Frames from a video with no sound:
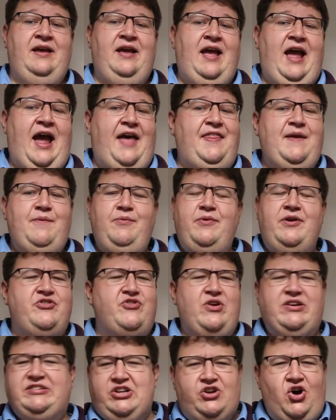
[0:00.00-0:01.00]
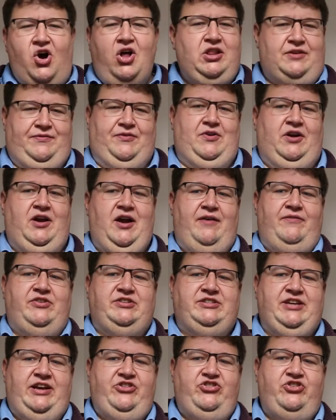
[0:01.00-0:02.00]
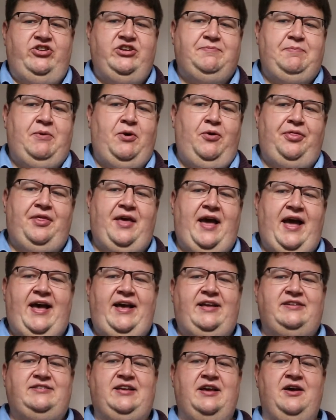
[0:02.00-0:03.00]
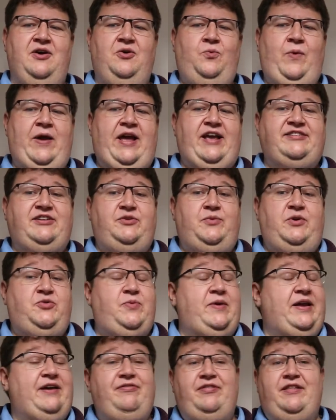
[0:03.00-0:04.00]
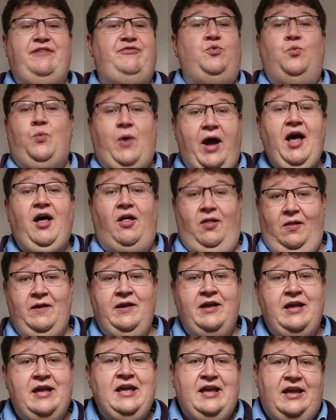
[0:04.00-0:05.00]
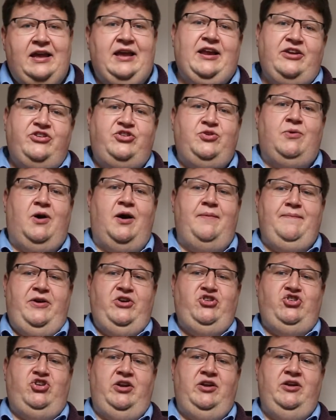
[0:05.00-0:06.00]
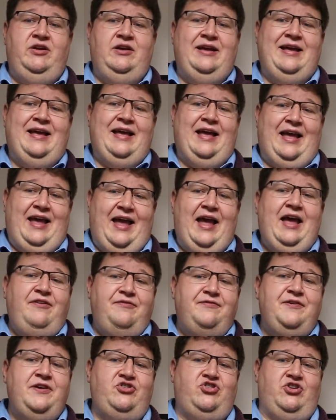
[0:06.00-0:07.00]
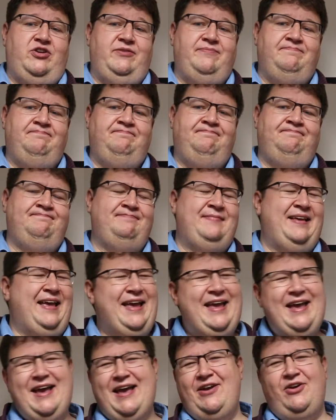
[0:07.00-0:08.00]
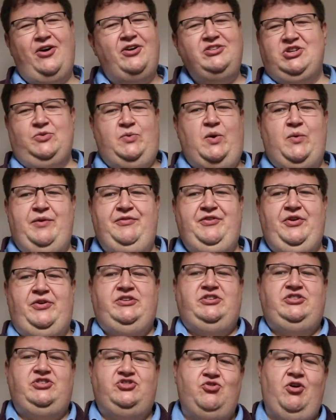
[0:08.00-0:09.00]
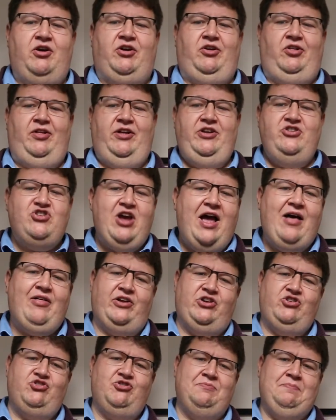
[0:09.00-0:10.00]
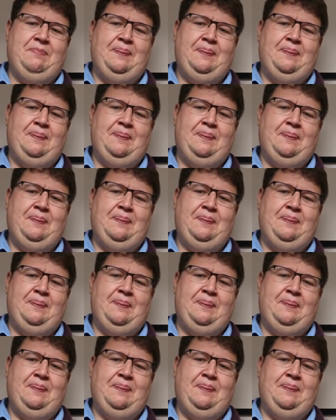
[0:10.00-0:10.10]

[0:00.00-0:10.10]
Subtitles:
And they were addressed in all of our conversations, both as ways in which we have lived well into our mission and vision, and also where we've noticed struggle and challenge.